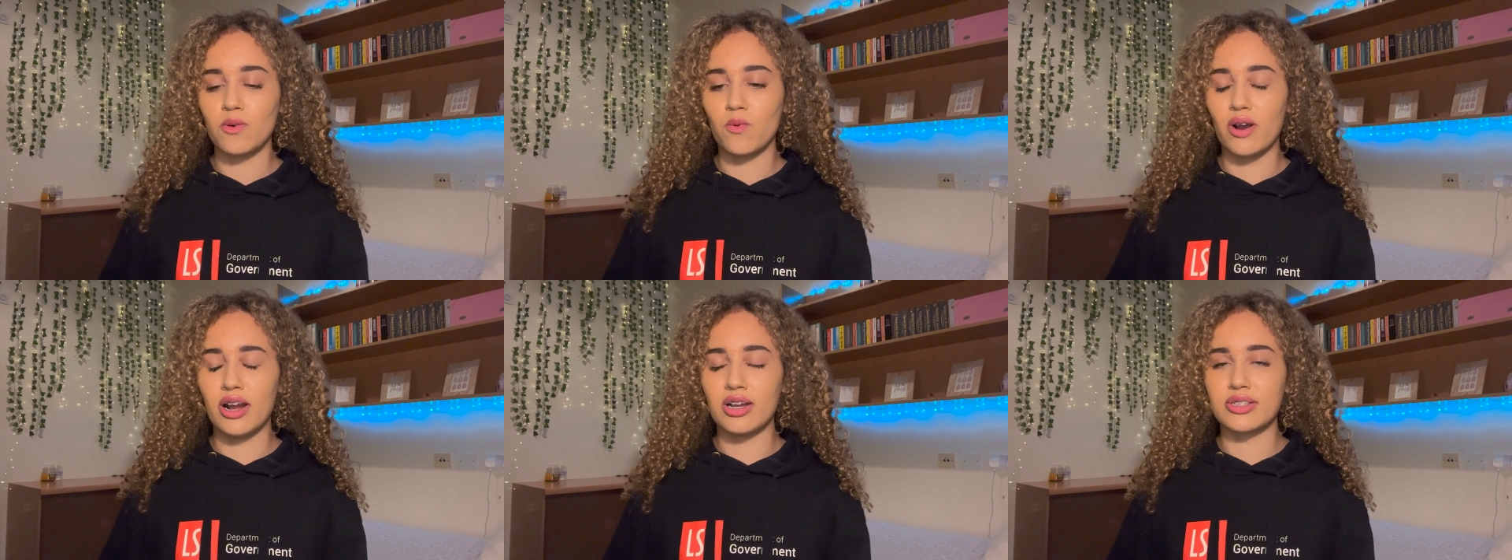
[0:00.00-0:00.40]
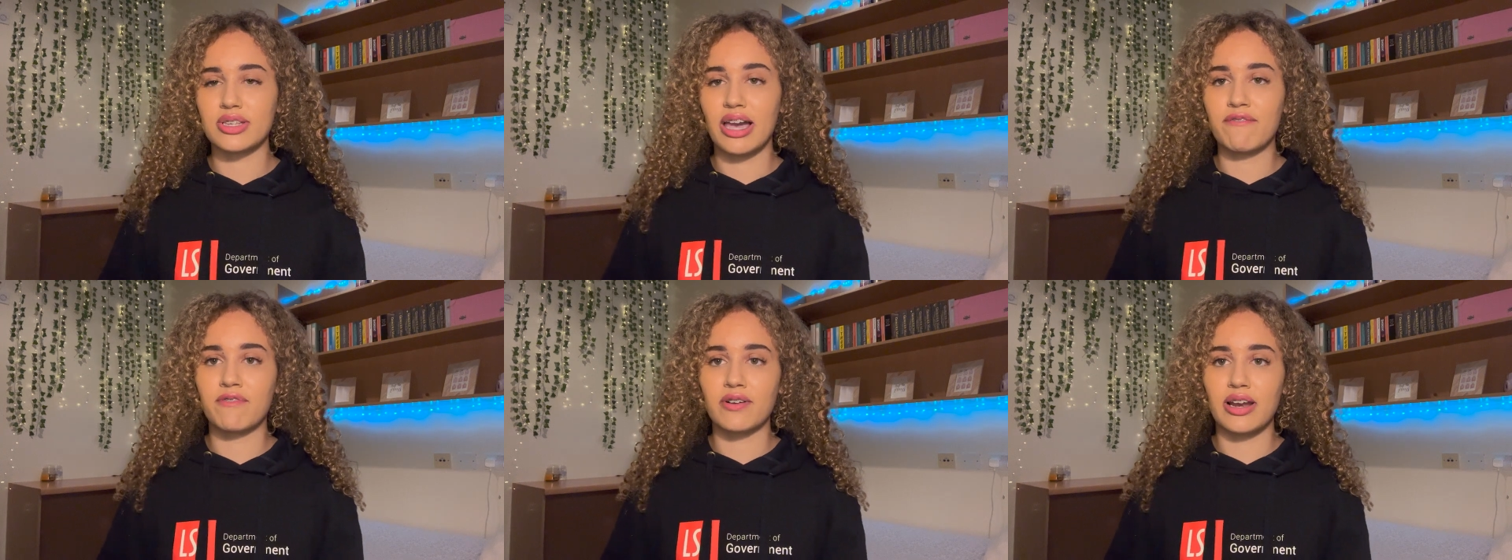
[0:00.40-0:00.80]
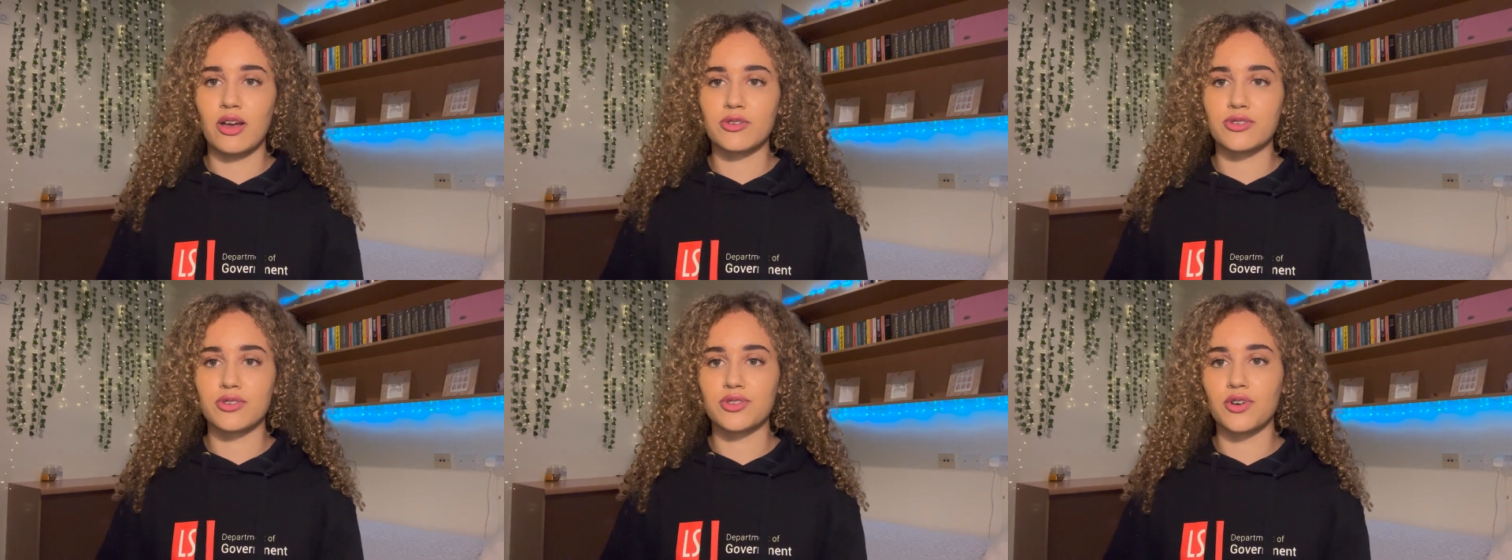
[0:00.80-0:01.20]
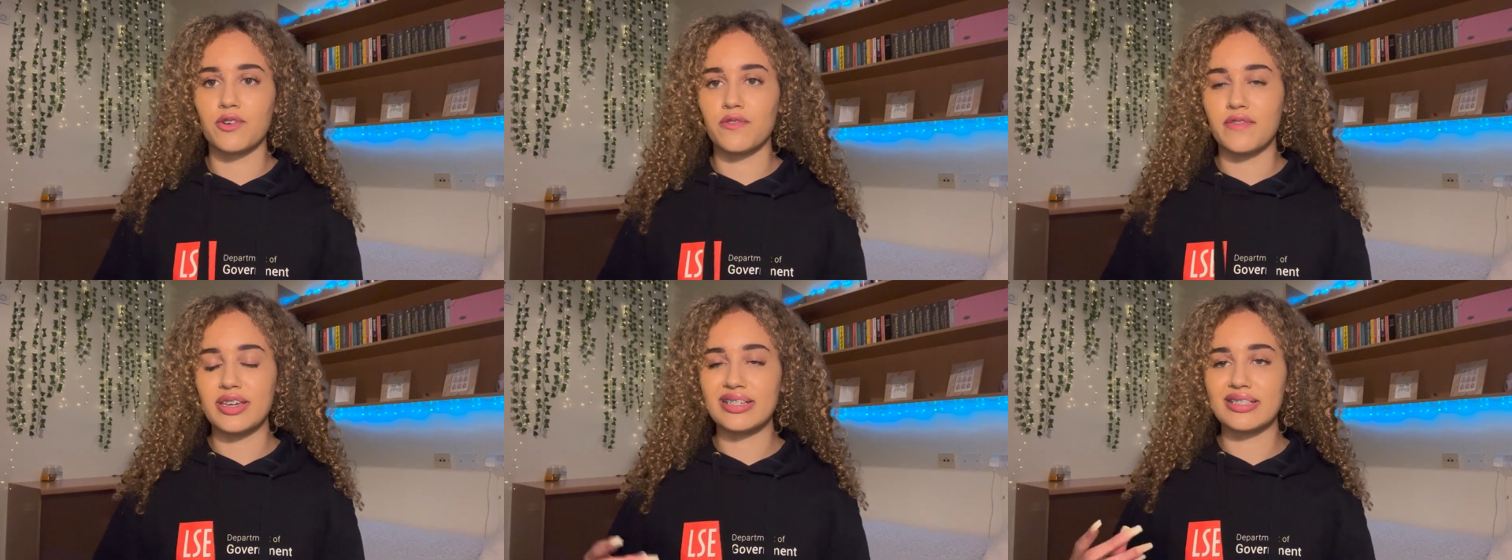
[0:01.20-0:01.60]
whereas everyone else was sort
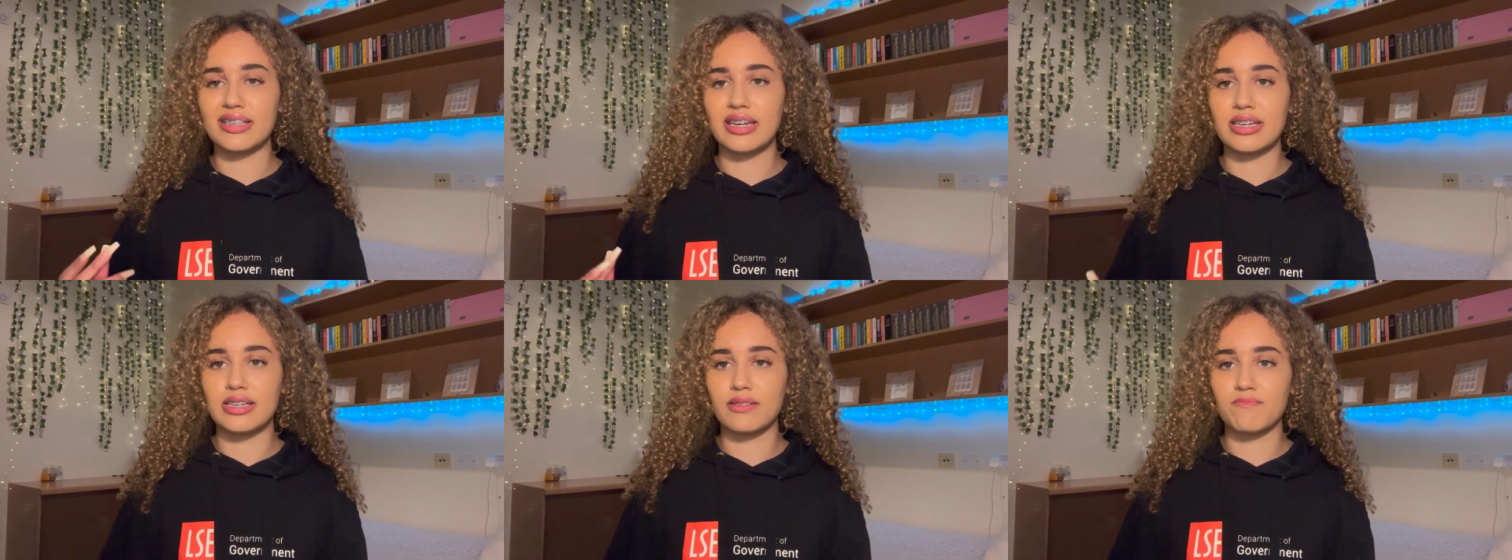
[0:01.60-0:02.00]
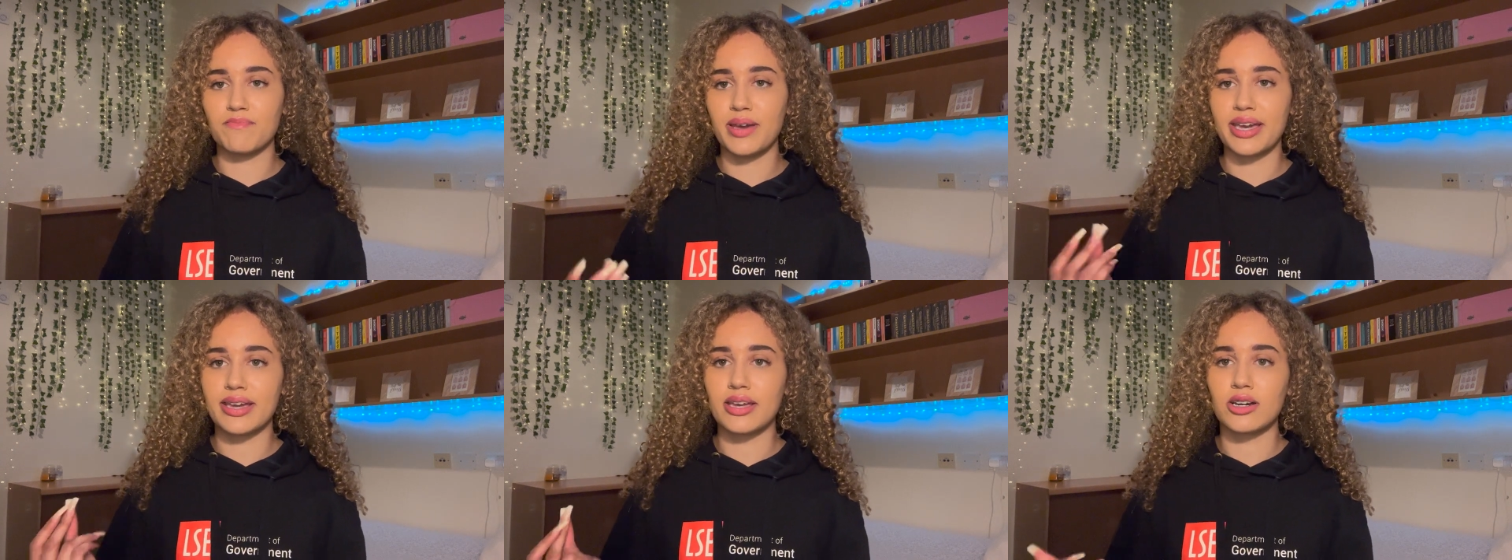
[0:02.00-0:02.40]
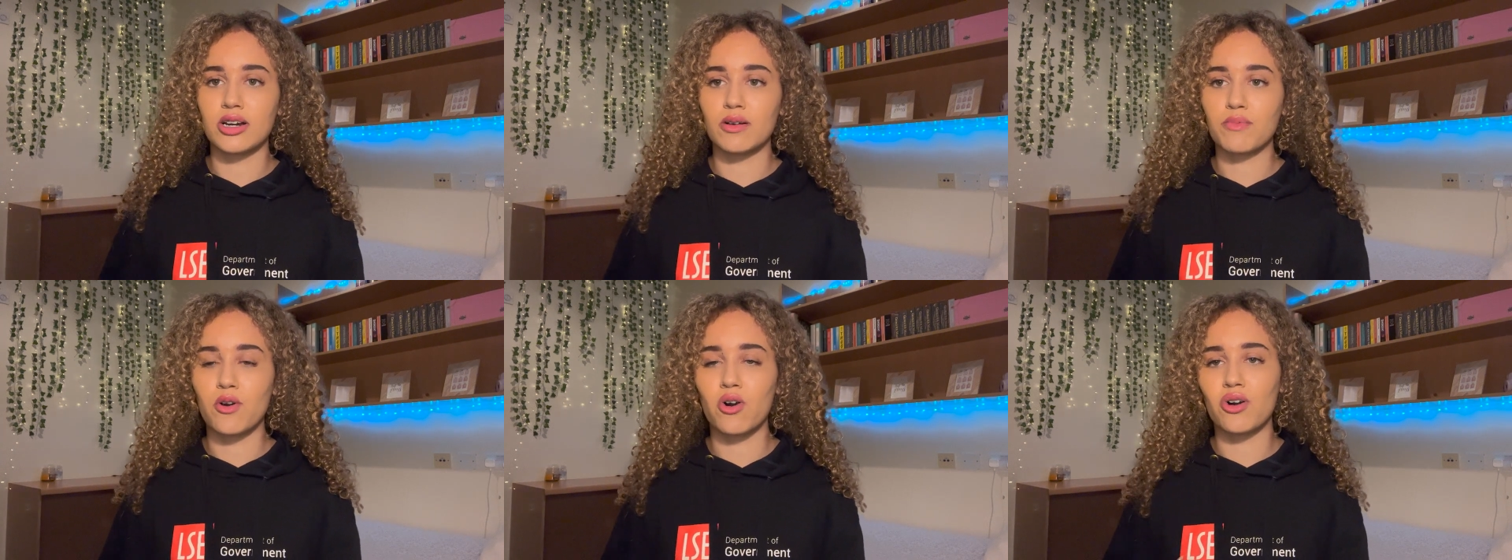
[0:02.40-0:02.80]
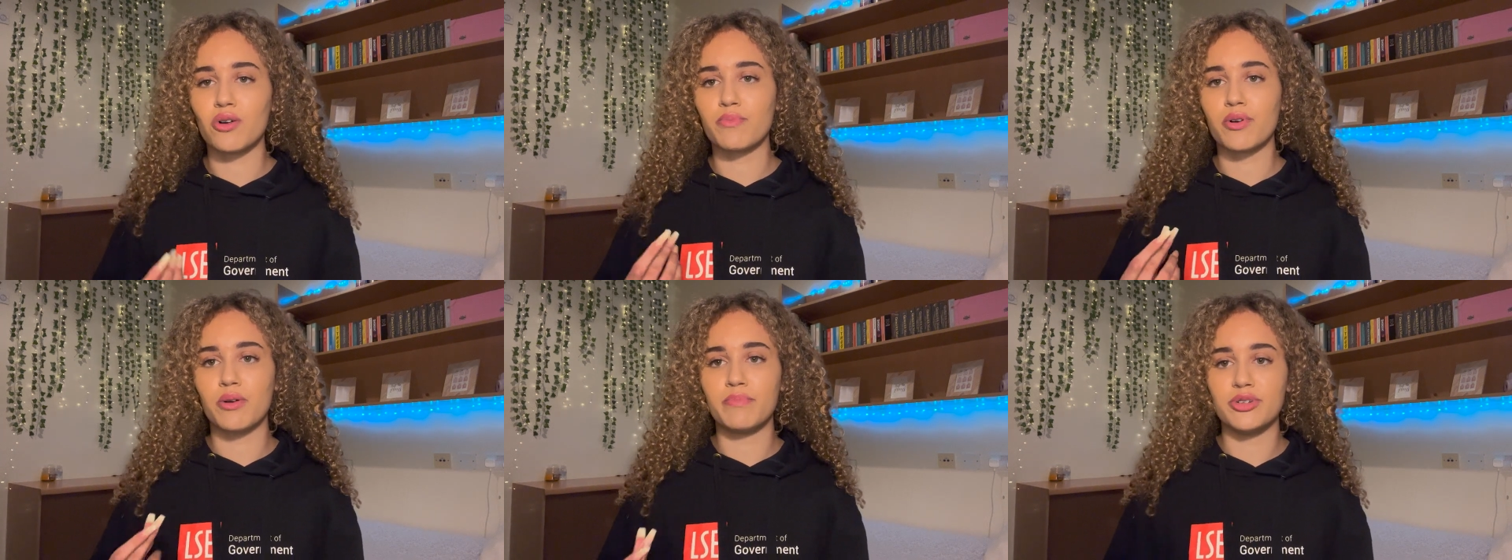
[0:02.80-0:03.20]
of easily picking up
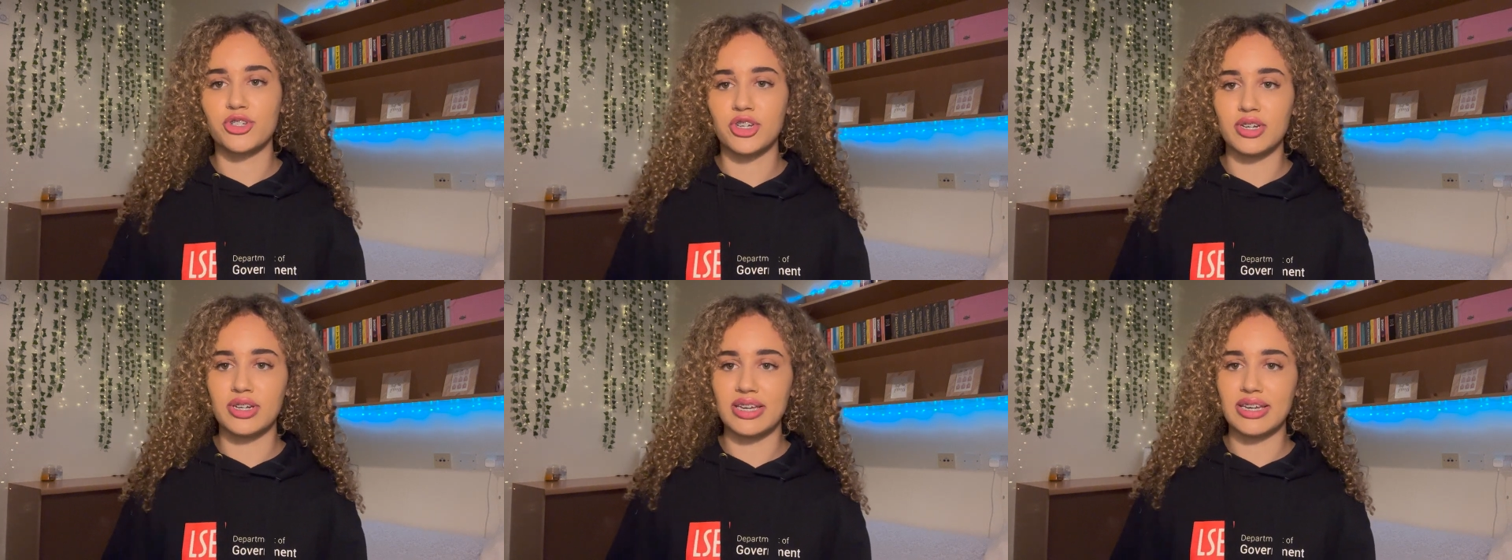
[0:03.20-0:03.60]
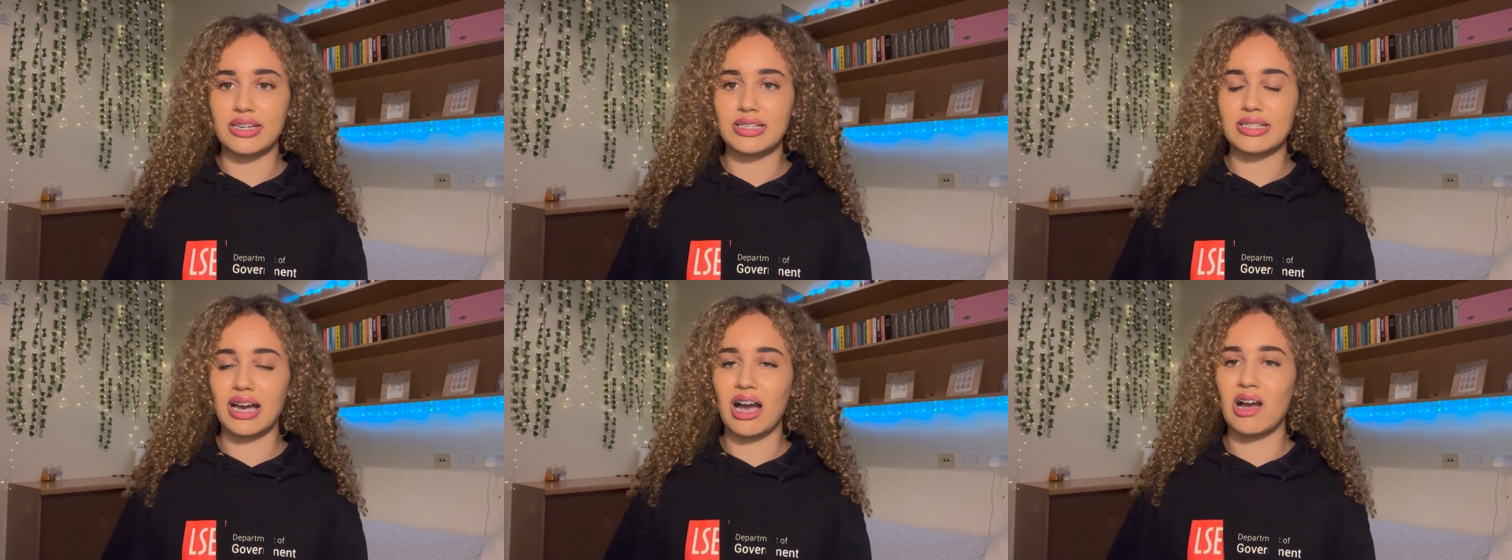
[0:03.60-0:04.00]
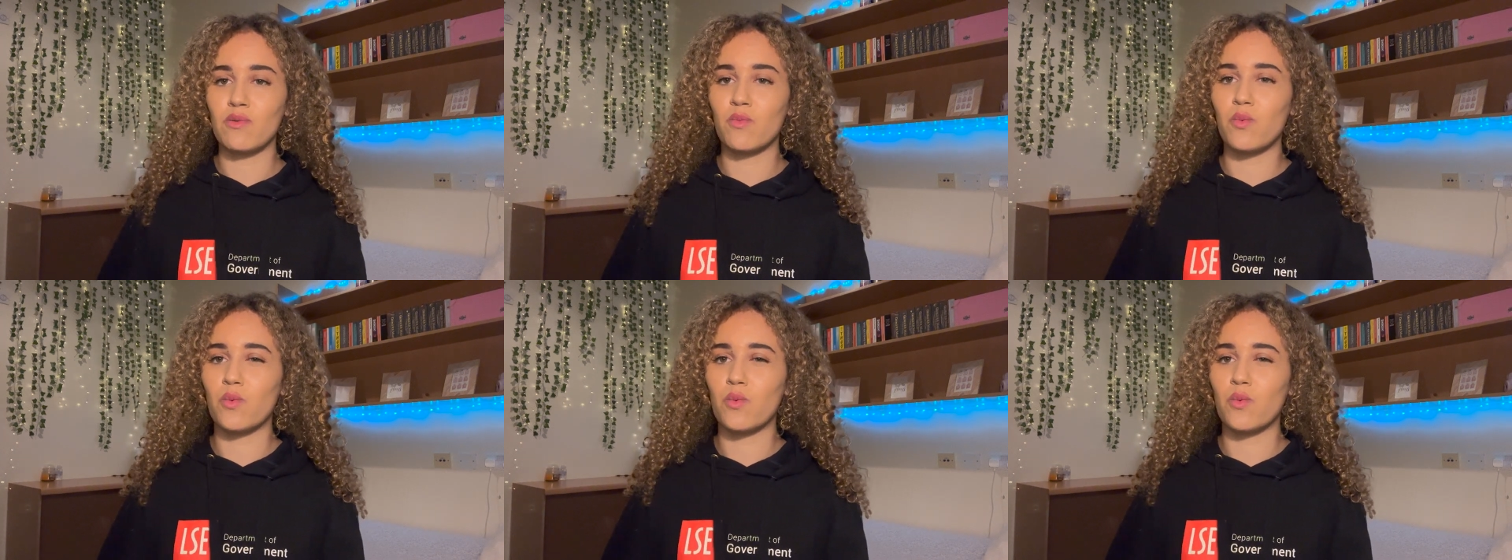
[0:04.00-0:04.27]
corporate opportunities that I